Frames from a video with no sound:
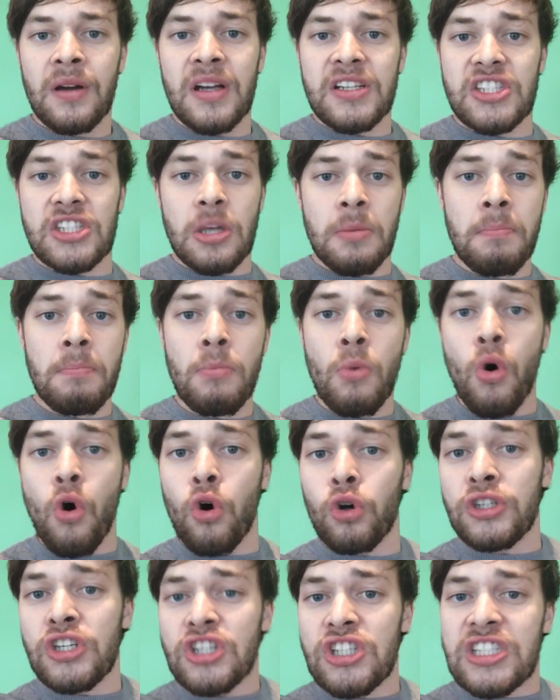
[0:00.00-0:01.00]
It's the
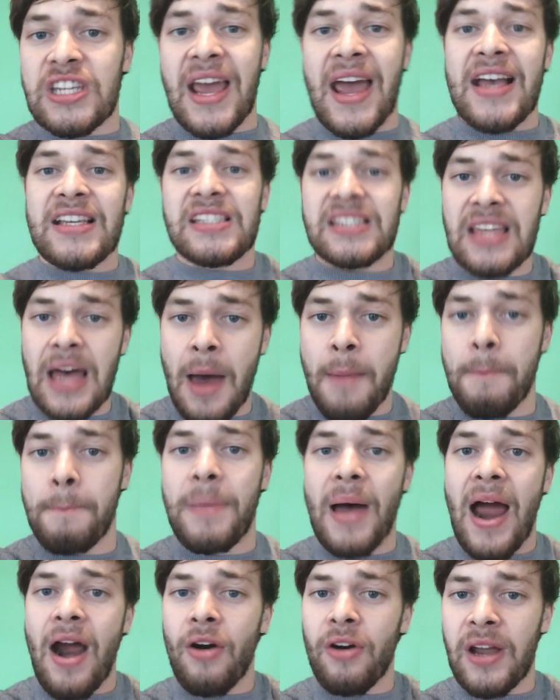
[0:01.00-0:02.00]
more you test
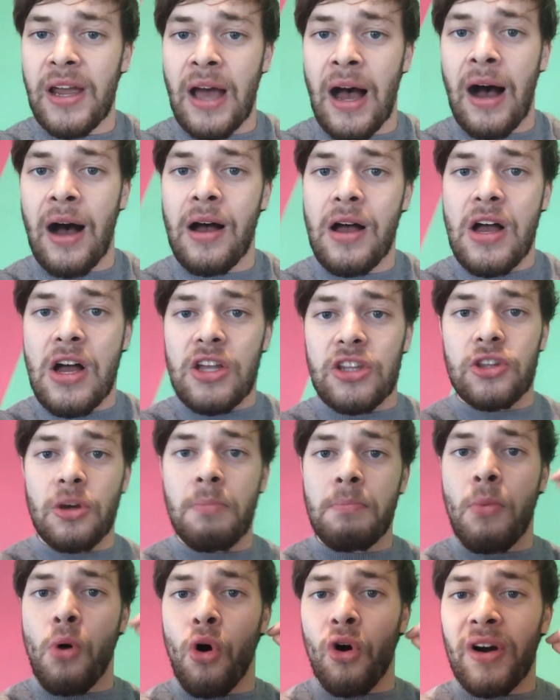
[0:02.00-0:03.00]
that barrier,
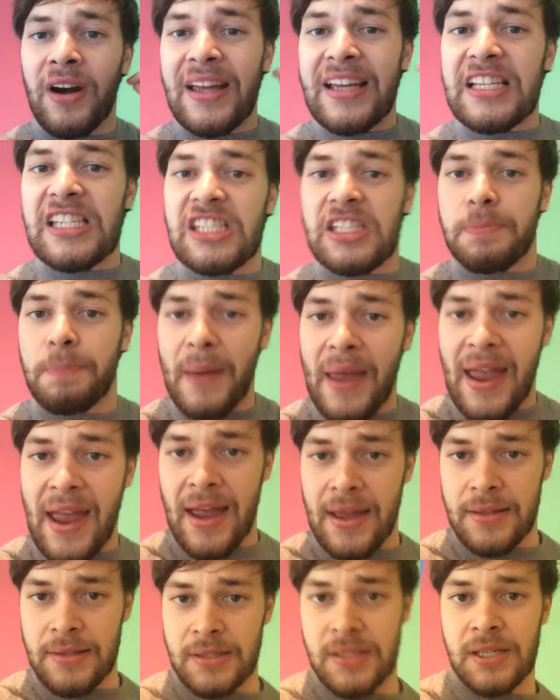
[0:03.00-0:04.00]
the more it
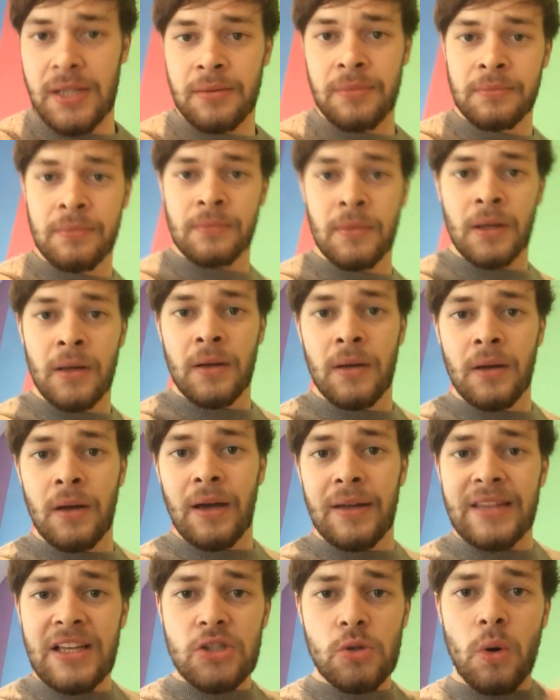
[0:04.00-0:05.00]
expands.
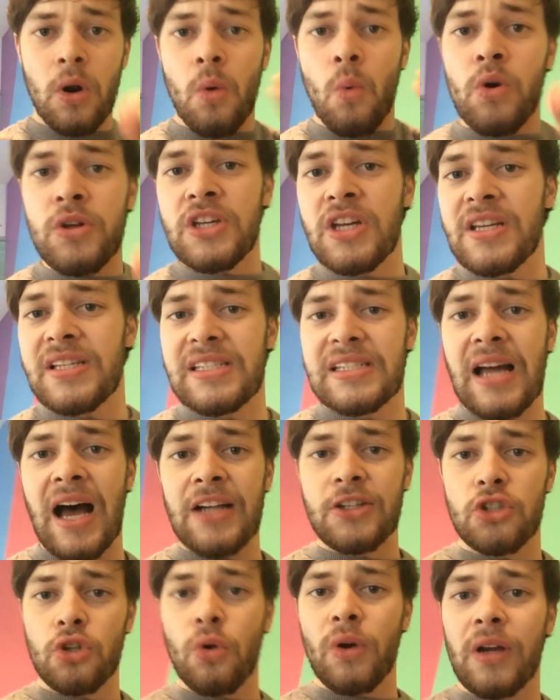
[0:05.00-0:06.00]
And that's what I want you to
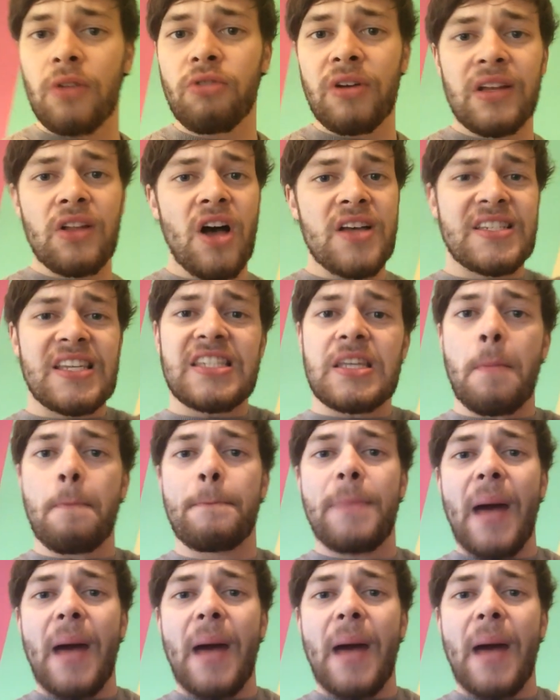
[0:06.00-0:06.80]
start doing. Realize there's a